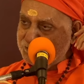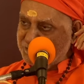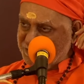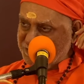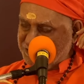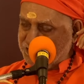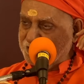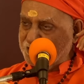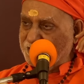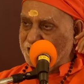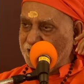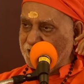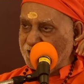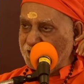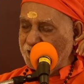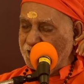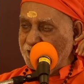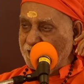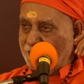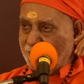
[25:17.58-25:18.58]
a
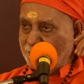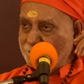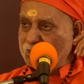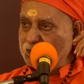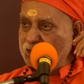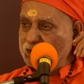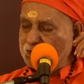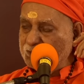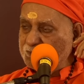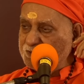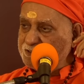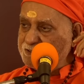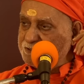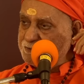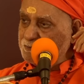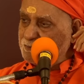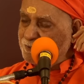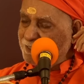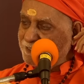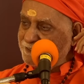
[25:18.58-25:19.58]
measure about which
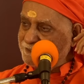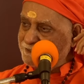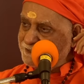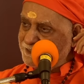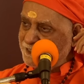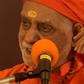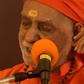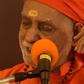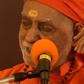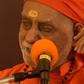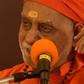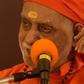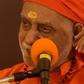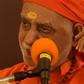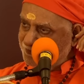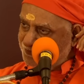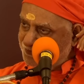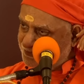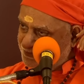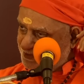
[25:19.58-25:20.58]
you can say
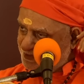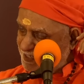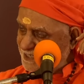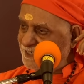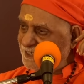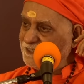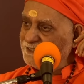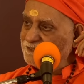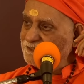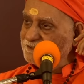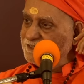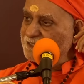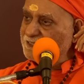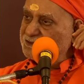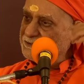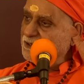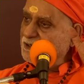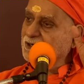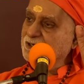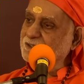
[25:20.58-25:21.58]
nothing.
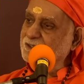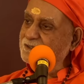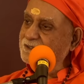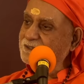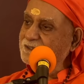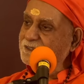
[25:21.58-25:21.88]
That's all.